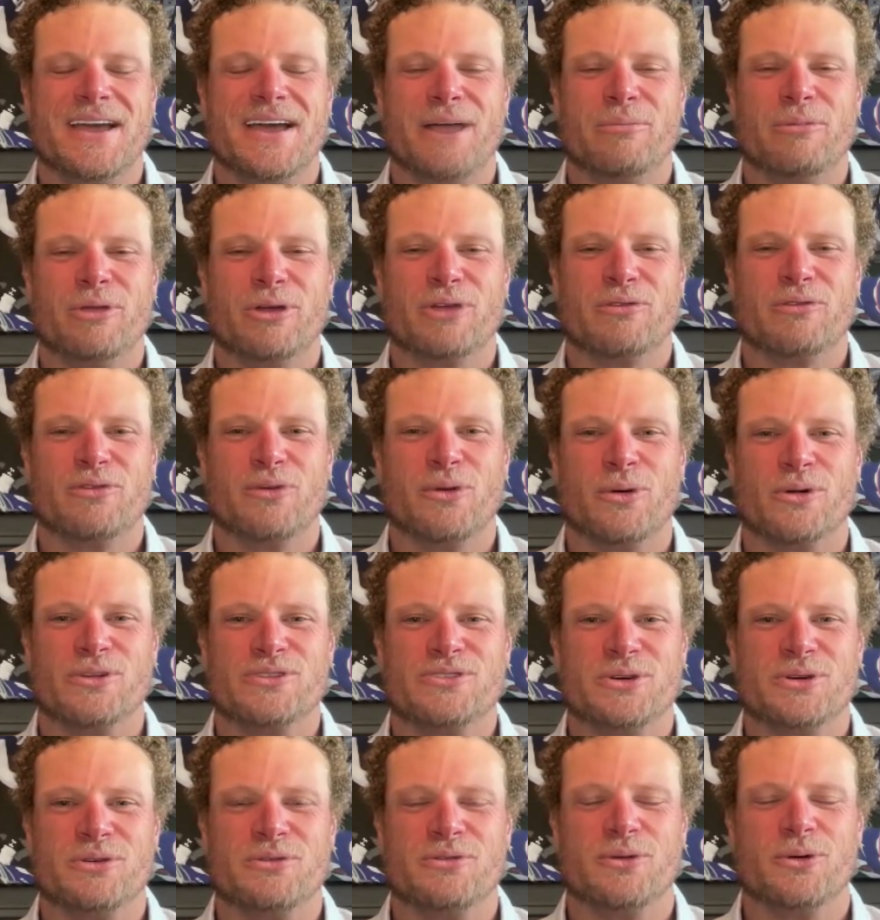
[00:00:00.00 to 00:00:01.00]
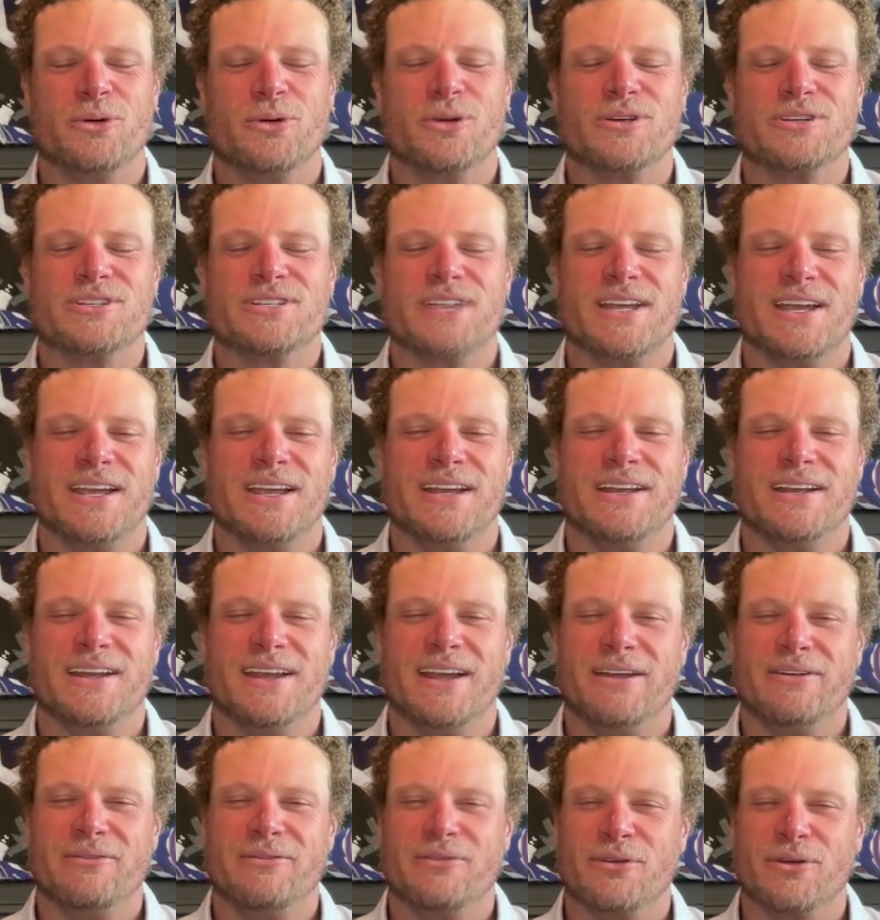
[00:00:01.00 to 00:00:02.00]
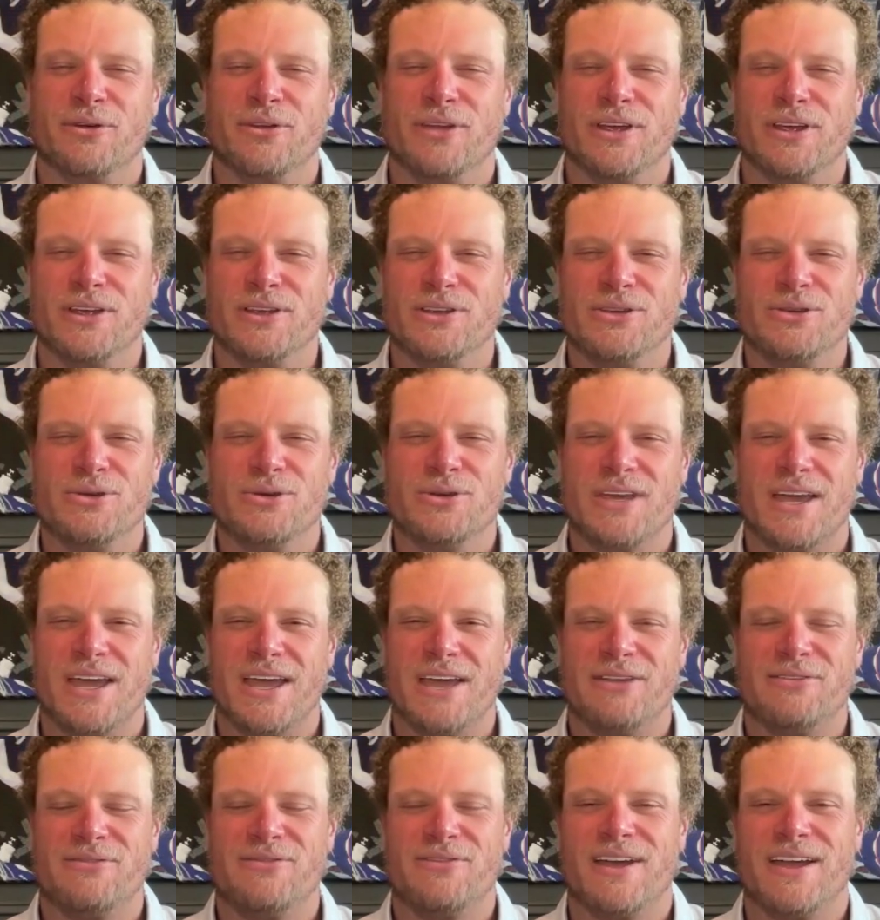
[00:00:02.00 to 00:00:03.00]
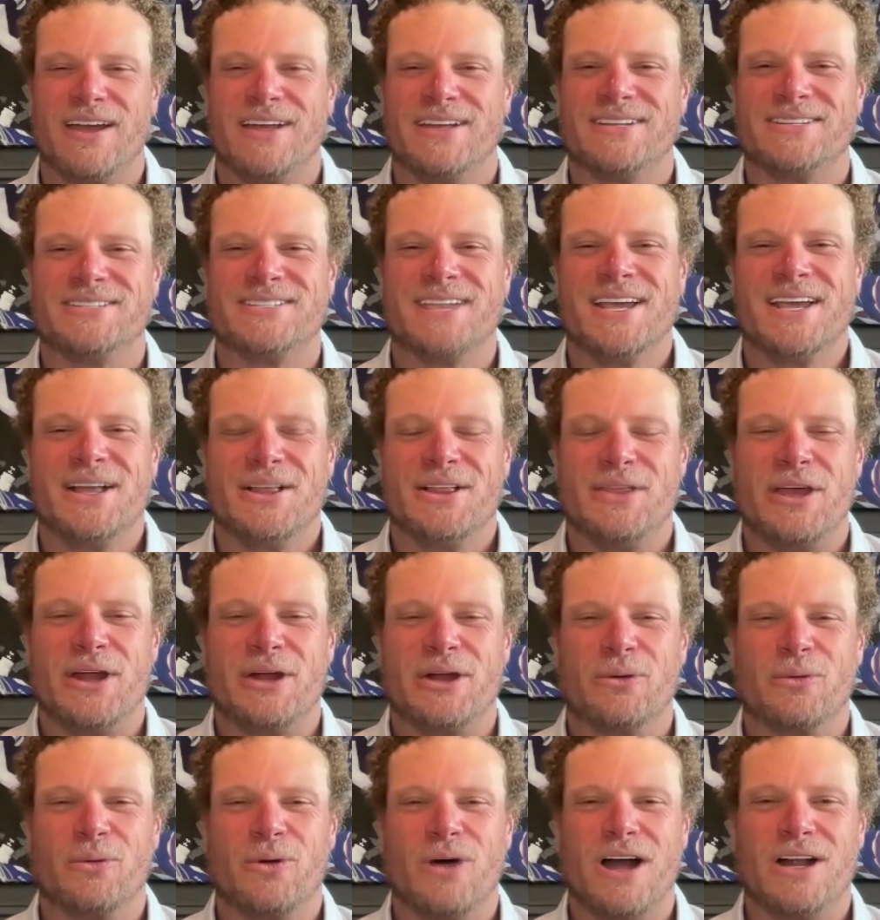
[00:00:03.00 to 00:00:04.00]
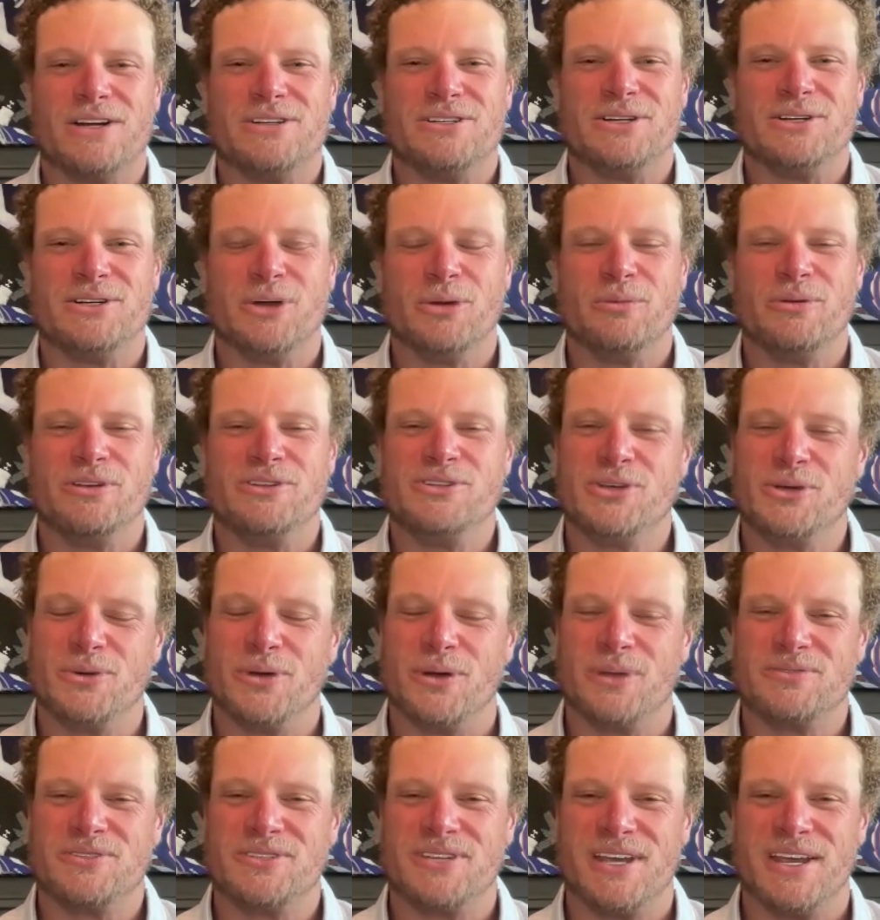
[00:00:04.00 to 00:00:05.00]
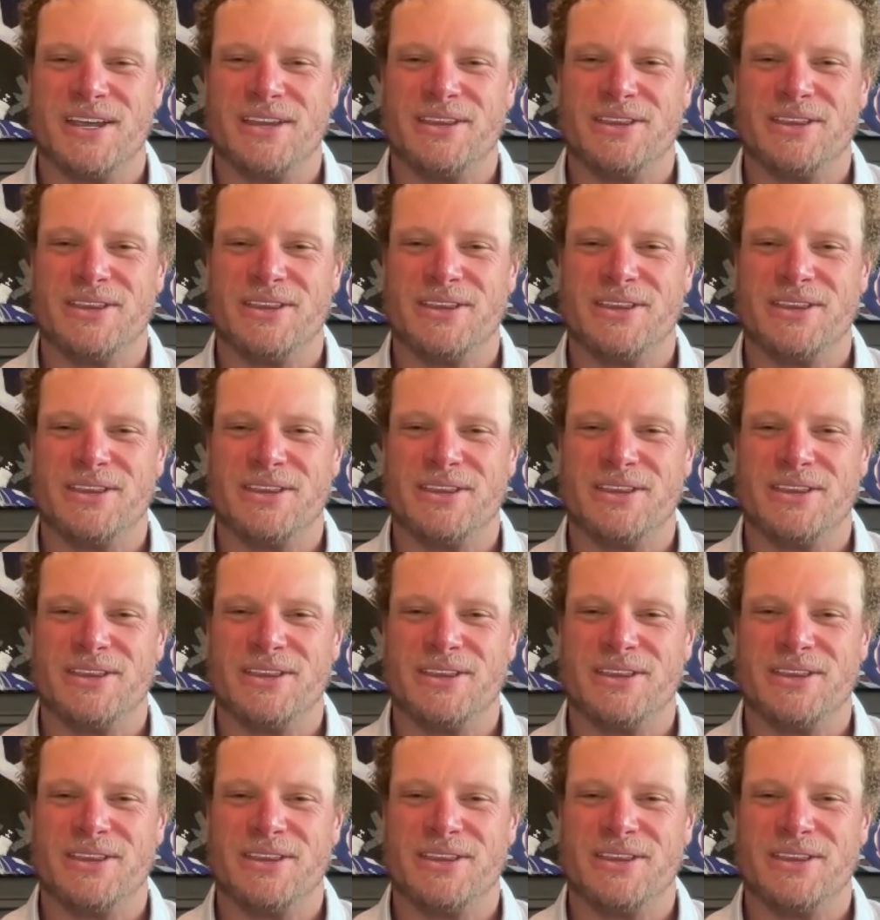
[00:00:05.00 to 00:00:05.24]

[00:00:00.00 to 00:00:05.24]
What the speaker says: I'm looking forward to it, Forrest. And for the UK fans that are watching, don't be too upset.